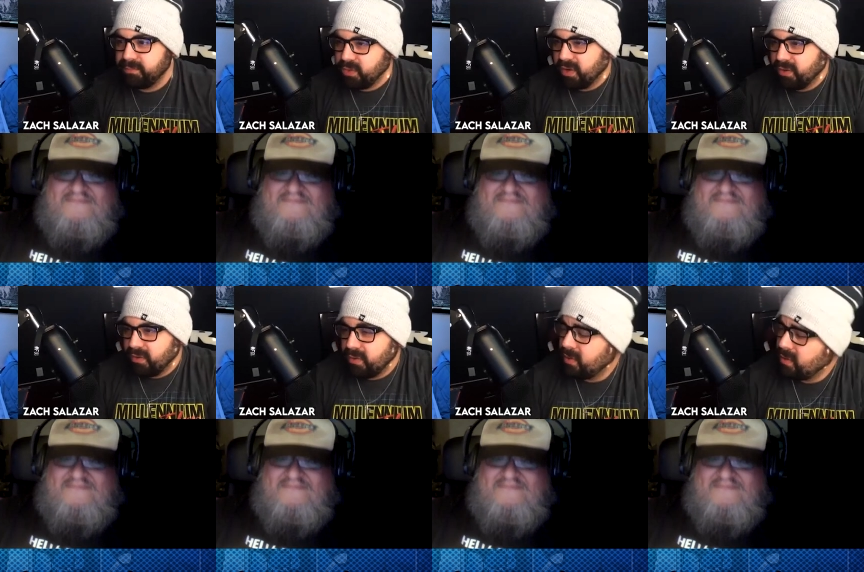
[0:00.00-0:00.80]
Speaker 1: you know.
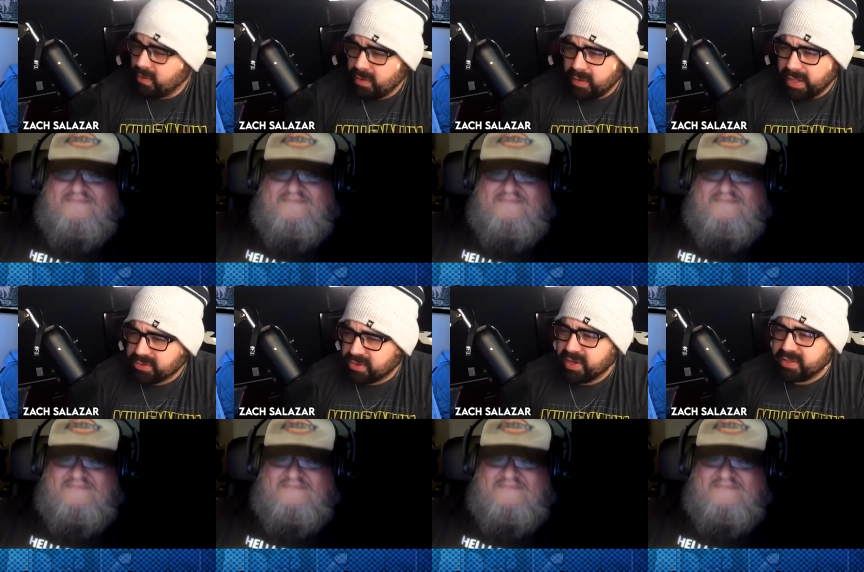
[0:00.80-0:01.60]
That was
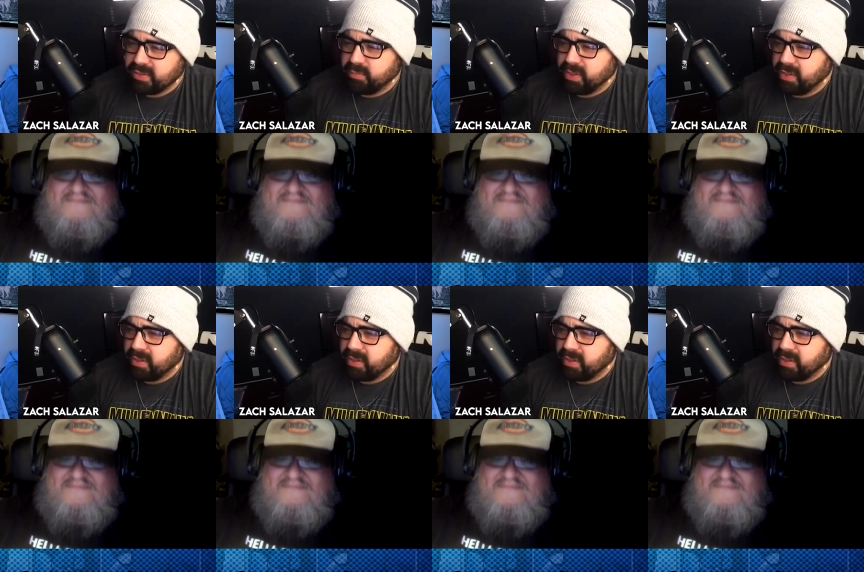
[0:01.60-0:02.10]
crazy. But